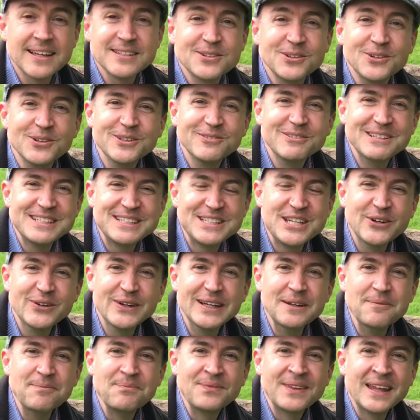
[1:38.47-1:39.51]
that's all there is to
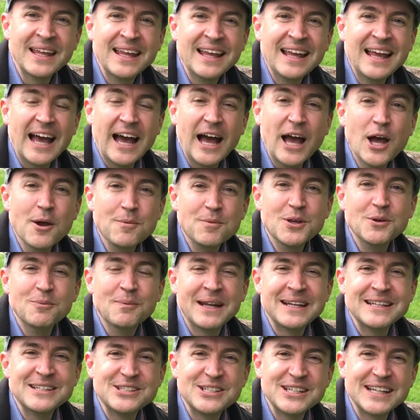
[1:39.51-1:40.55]
it. I hope you
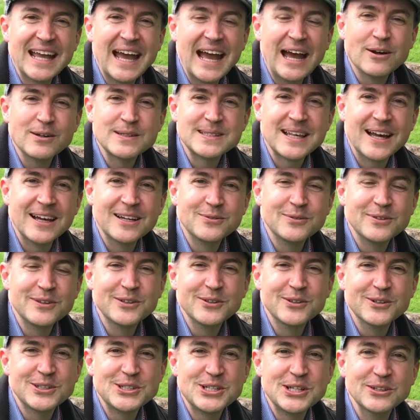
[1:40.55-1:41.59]
managed to get outside with
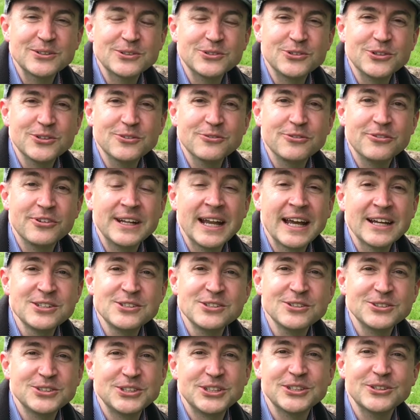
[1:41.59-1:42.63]
your children for
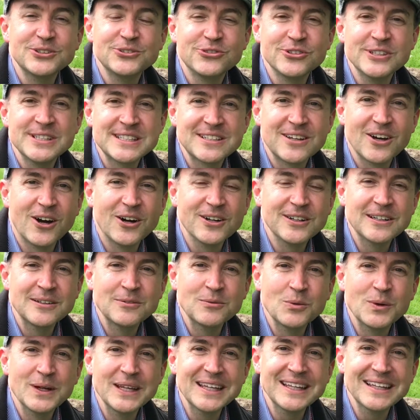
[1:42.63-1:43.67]
National Children's
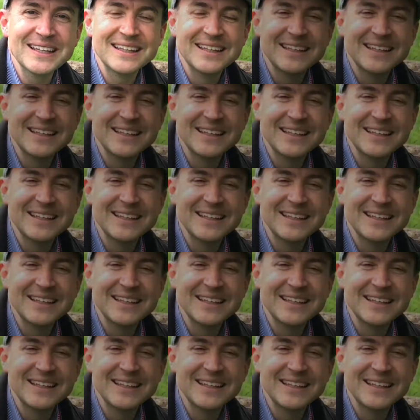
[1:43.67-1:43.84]
Gardening Week.